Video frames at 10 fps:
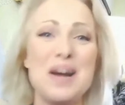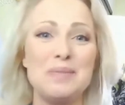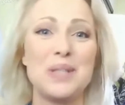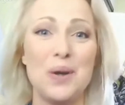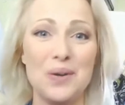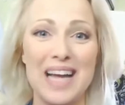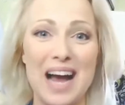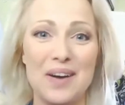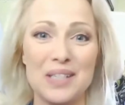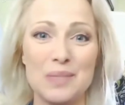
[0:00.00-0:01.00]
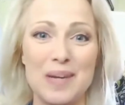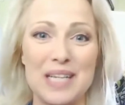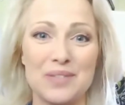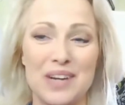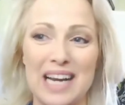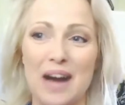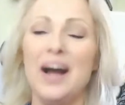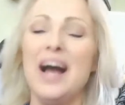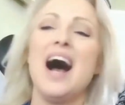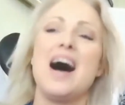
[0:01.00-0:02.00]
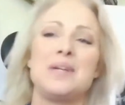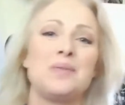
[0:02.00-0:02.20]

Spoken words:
am totally out in space right now. I've